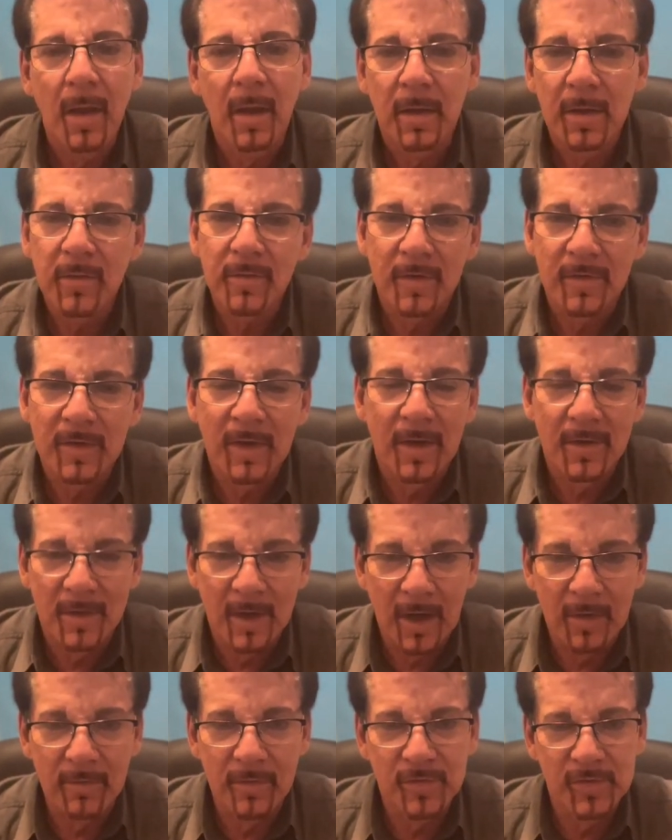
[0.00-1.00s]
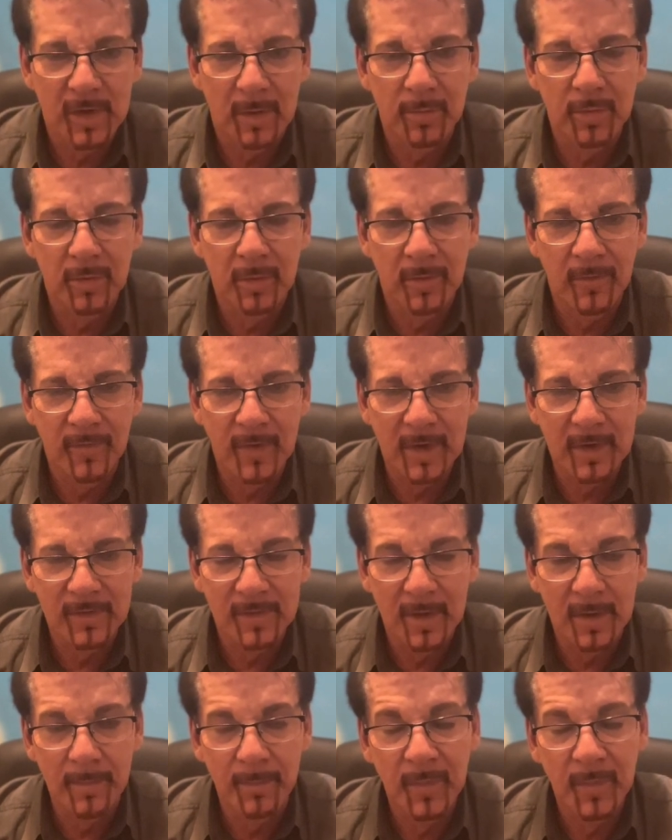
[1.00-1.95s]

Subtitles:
You just get dandruff shampoo and fix it.